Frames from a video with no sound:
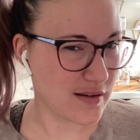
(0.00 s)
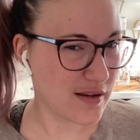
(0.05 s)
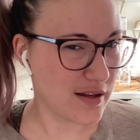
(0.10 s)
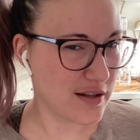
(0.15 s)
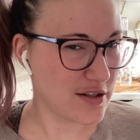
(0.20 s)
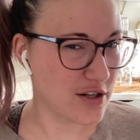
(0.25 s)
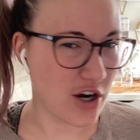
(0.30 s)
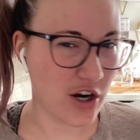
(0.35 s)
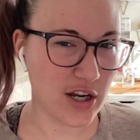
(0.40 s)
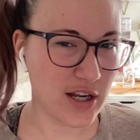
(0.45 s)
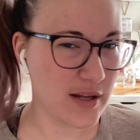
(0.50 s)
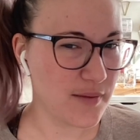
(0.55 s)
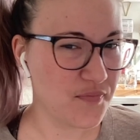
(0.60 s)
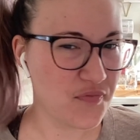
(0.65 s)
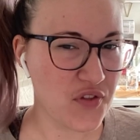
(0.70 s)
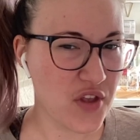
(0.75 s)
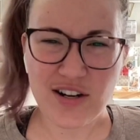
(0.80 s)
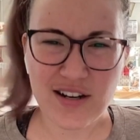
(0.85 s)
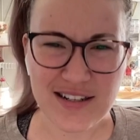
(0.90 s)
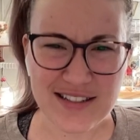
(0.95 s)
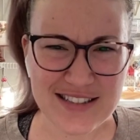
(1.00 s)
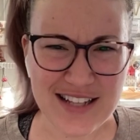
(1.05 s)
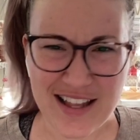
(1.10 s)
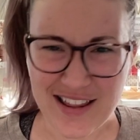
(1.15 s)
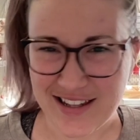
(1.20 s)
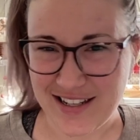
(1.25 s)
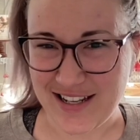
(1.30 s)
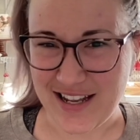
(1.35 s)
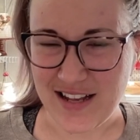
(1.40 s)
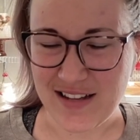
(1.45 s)
they sell at Target? They're not
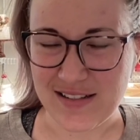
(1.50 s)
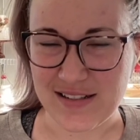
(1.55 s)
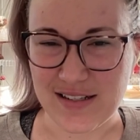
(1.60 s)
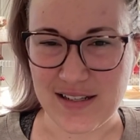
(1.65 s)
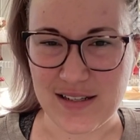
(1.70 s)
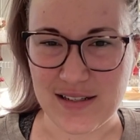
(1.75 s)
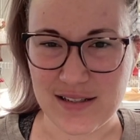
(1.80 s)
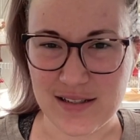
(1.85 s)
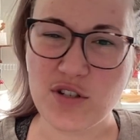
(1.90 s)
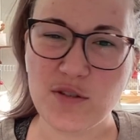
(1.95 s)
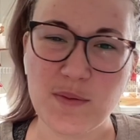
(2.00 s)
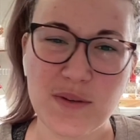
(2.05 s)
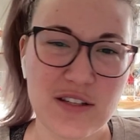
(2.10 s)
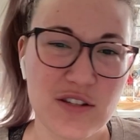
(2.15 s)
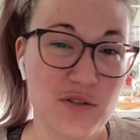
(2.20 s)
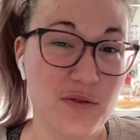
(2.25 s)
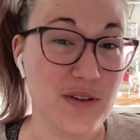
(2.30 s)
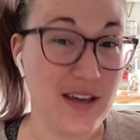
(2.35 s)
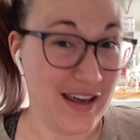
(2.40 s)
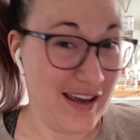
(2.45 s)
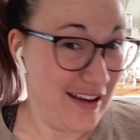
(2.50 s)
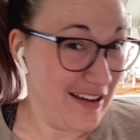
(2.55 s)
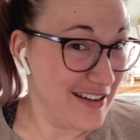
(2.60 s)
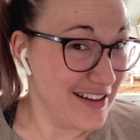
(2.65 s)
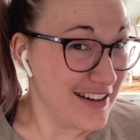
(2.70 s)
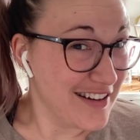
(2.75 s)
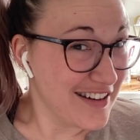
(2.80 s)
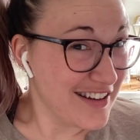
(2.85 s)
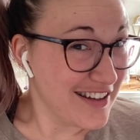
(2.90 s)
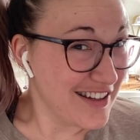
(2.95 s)
exactly tasty. So just because you can
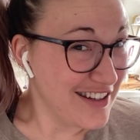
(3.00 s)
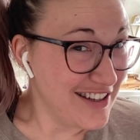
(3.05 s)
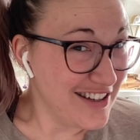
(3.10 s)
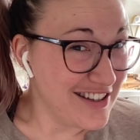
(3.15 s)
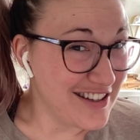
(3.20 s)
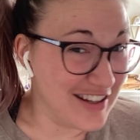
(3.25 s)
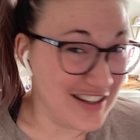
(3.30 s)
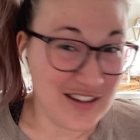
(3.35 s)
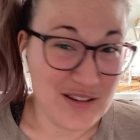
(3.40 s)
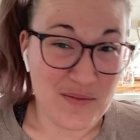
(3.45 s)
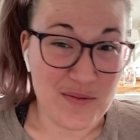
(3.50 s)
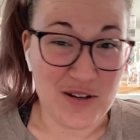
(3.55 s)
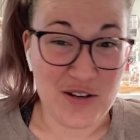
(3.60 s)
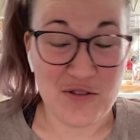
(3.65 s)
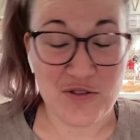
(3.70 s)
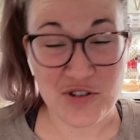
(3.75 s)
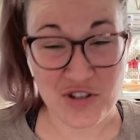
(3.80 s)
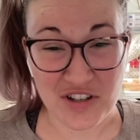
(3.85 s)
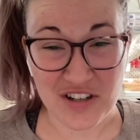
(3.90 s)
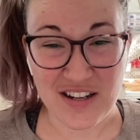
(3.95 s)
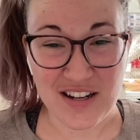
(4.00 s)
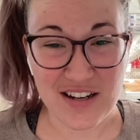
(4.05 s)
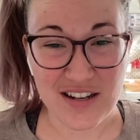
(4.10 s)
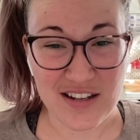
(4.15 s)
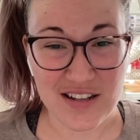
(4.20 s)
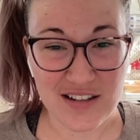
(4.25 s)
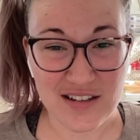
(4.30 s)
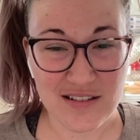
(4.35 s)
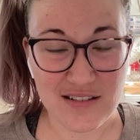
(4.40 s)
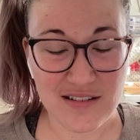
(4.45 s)
eat it doesn't mean you should eat
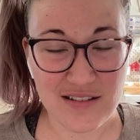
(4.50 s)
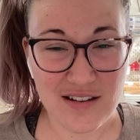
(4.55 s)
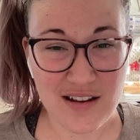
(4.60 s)
it.